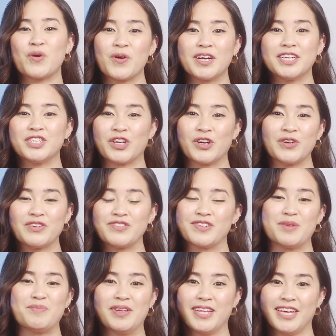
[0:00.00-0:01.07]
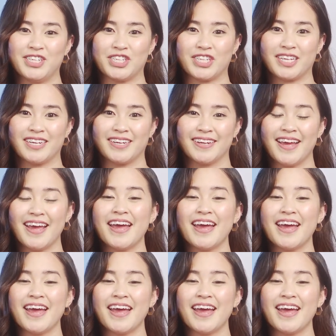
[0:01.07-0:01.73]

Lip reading: or internal stimulation,